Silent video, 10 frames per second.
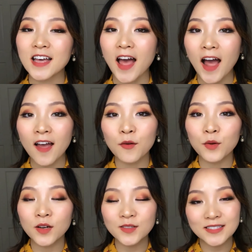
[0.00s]
I
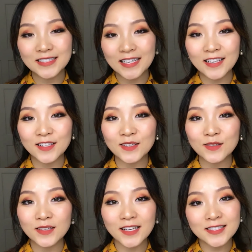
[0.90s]
will see
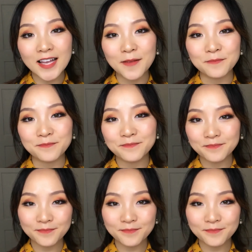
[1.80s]
you next time.